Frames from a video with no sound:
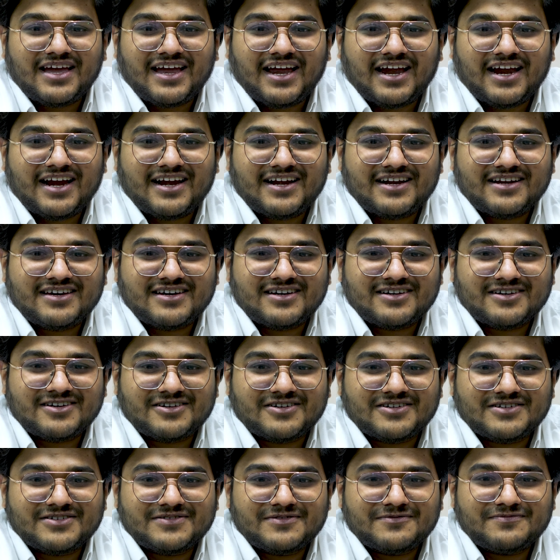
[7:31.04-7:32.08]
and
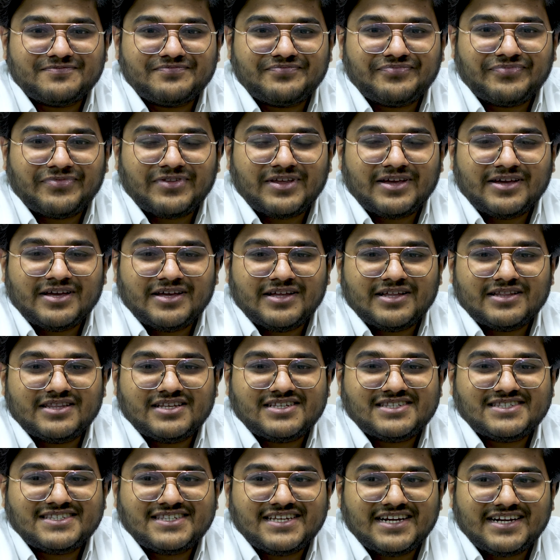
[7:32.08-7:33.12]
the
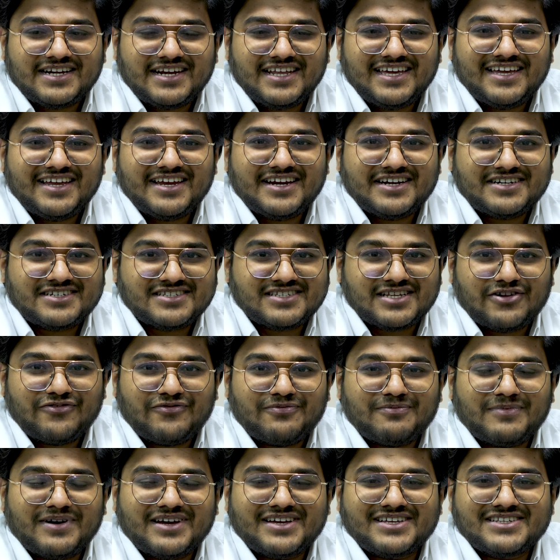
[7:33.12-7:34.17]
city
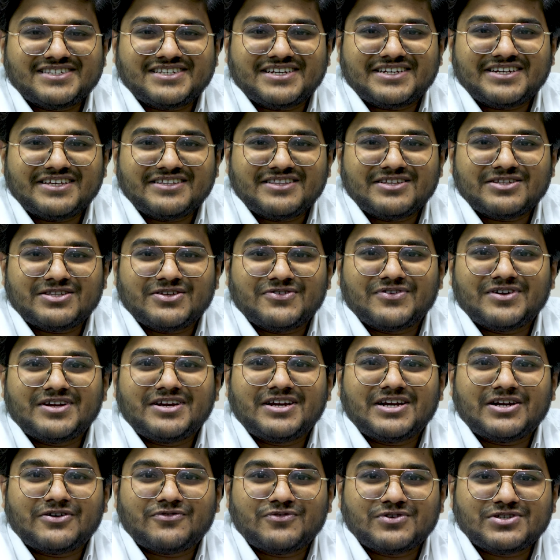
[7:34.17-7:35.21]
itself, my city, the Tver,
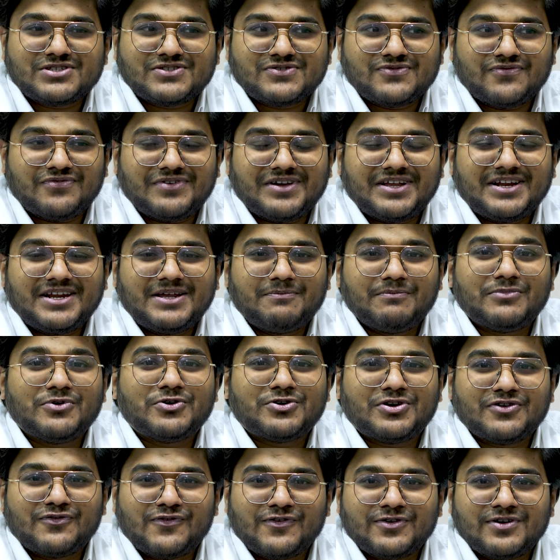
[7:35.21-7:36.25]
it was very
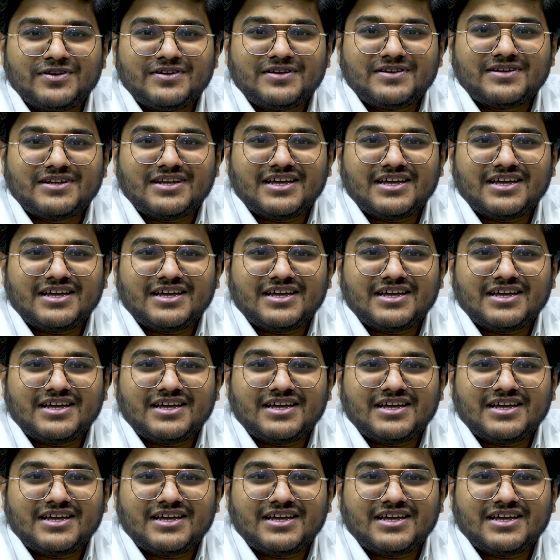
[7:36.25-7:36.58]
beautiful.